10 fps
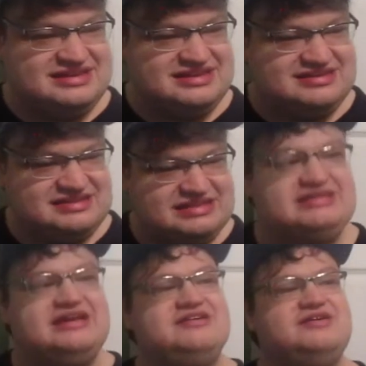is
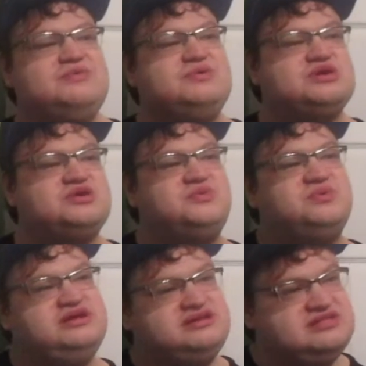gonna work
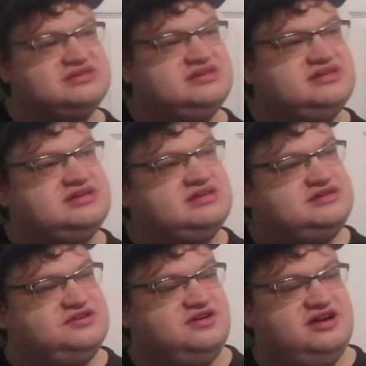with
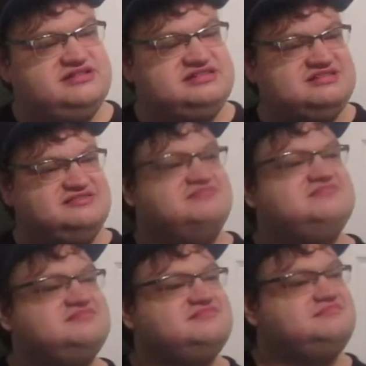Neuron to
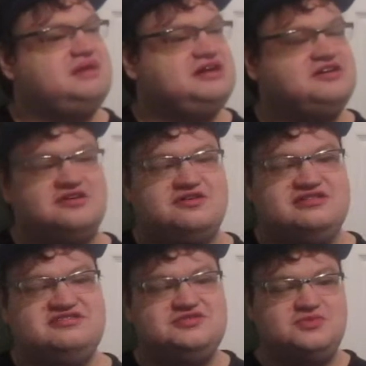make her
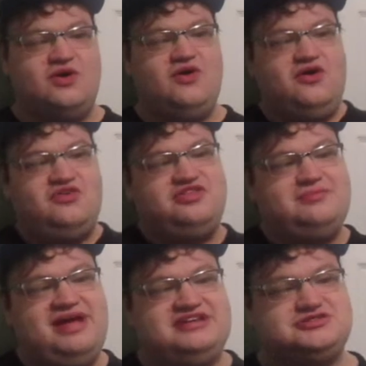into all the
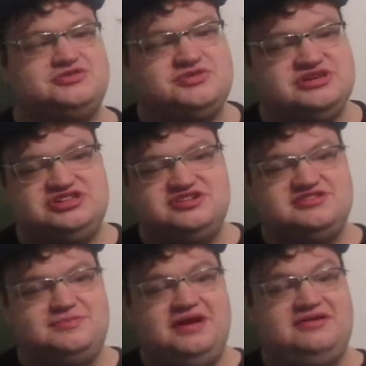magical
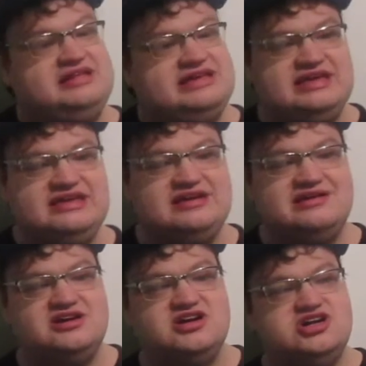creatures, apparently.
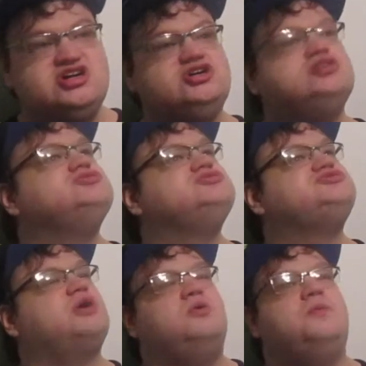
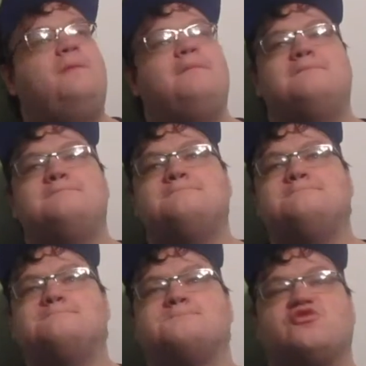So,
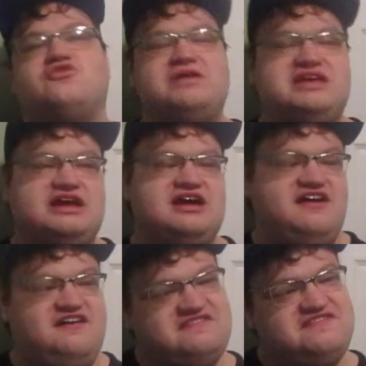speaking
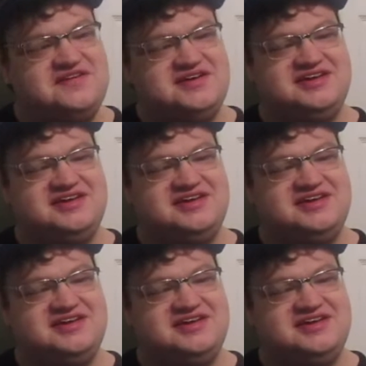of,